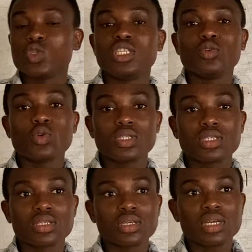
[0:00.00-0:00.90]
to denote
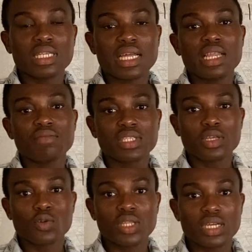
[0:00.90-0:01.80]
the
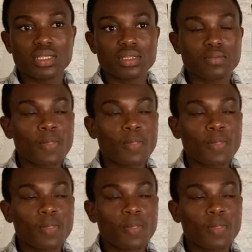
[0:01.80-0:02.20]
left-tailed test.